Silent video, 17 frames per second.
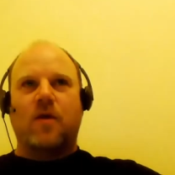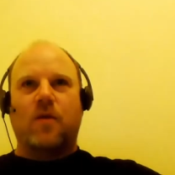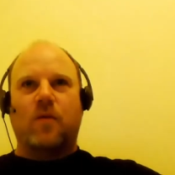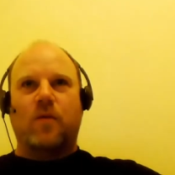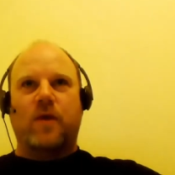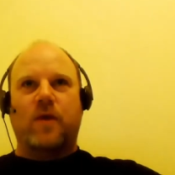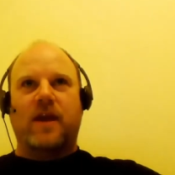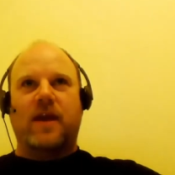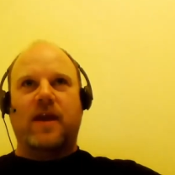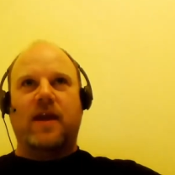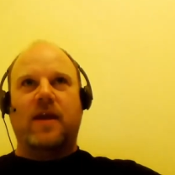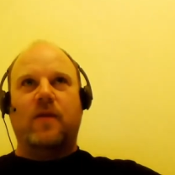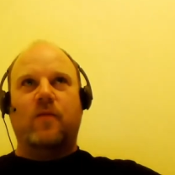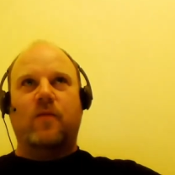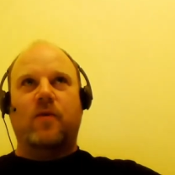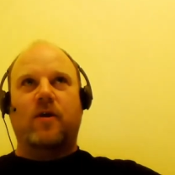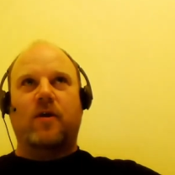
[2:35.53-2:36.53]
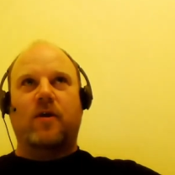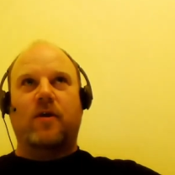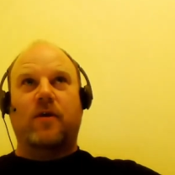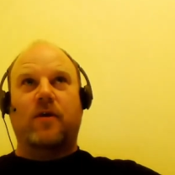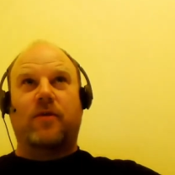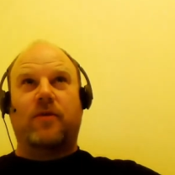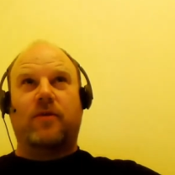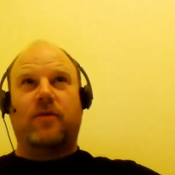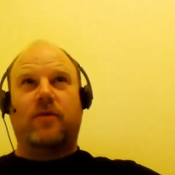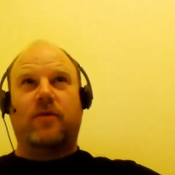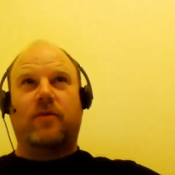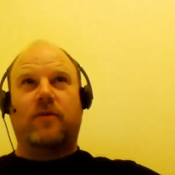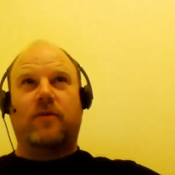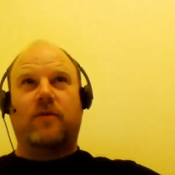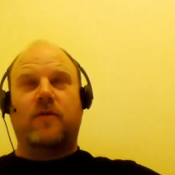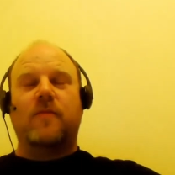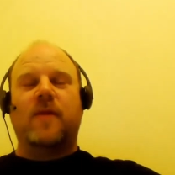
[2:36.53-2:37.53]
We were
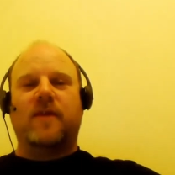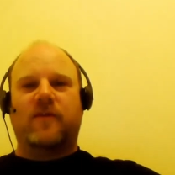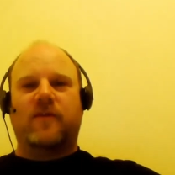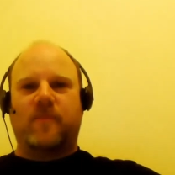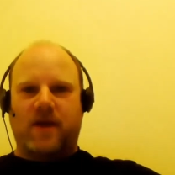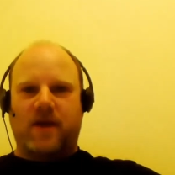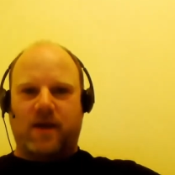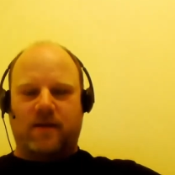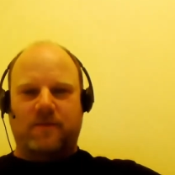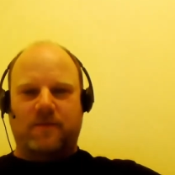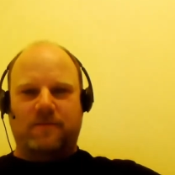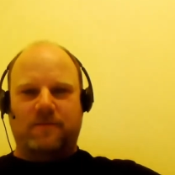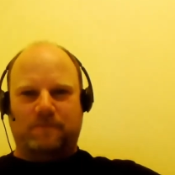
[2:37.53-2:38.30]
th- two months behind.